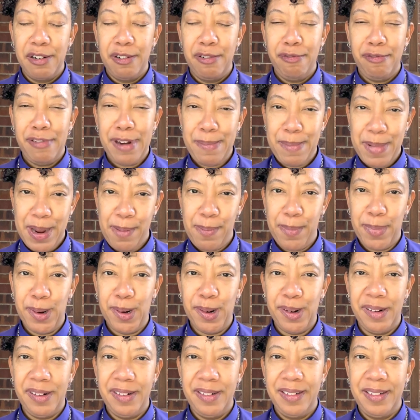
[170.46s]

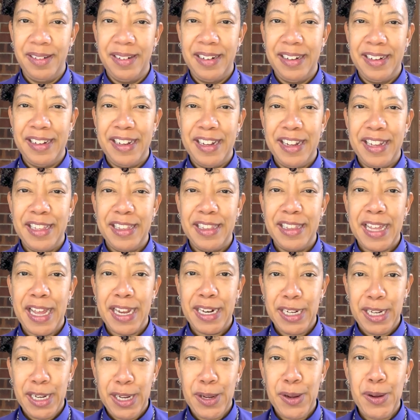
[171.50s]
Remember
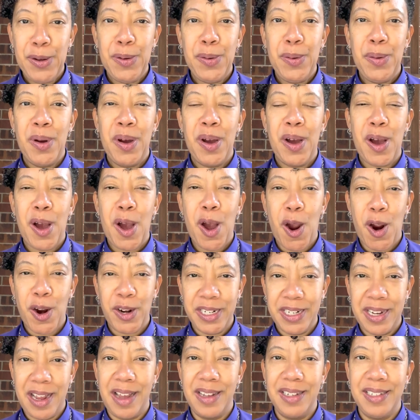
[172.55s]
that you are
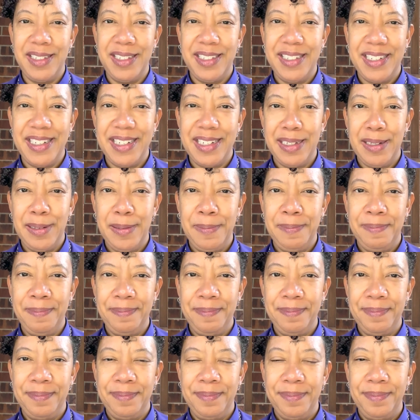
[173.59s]
dust."
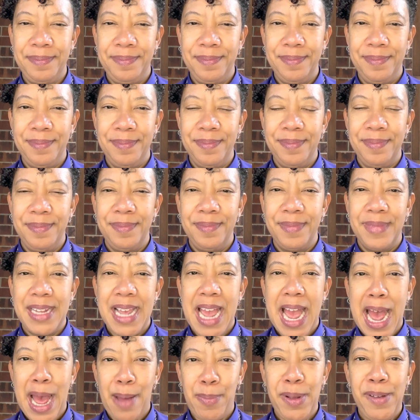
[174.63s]

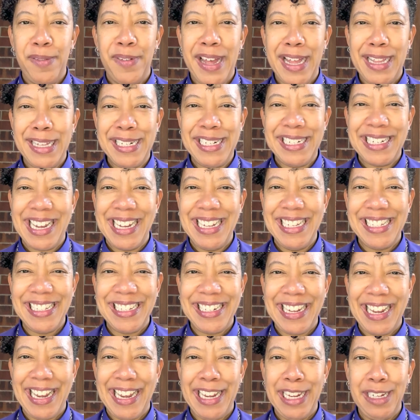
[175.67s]
Happy Valentine's
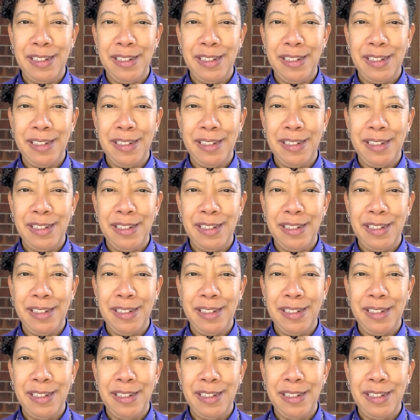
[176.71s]
Day.